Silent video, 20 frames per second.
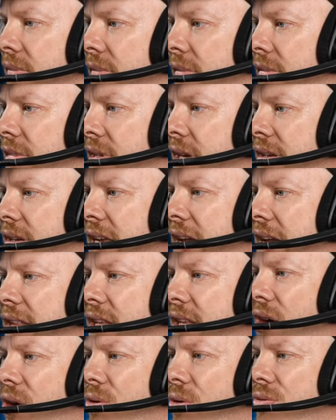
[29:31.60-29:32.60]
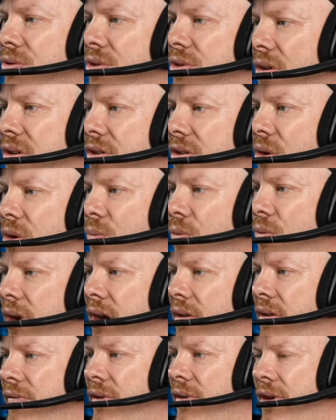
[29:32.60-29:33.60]
So yeah, the old Nikon
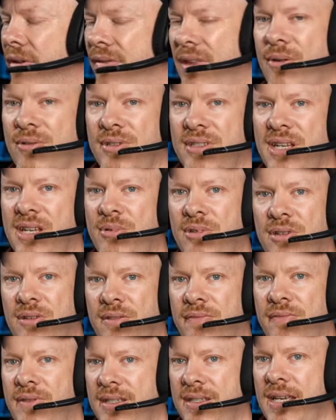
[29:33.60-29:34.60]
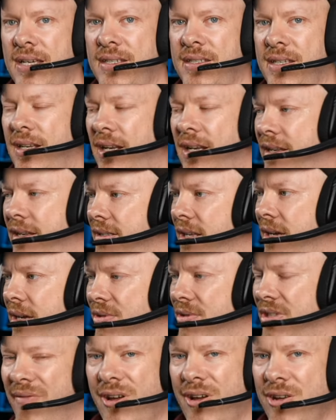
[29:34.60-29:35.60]
105, that was an absolutely fantastic lens, that
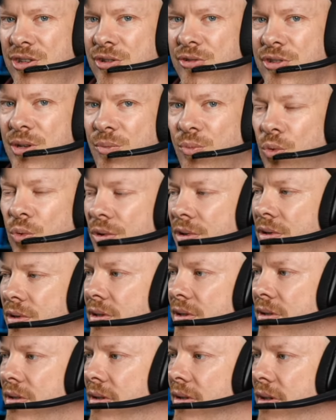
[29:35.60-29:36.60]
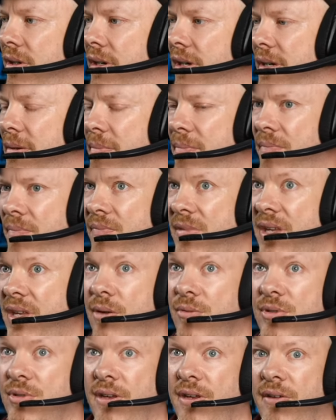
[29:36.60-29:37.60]
was. I've only used it once, um, and that
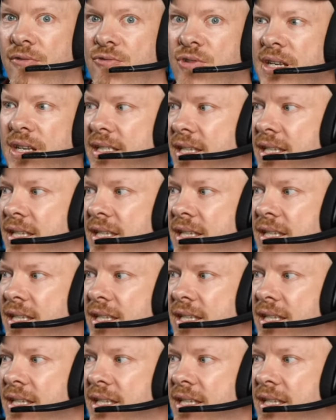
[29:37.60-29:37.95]
was at a friend's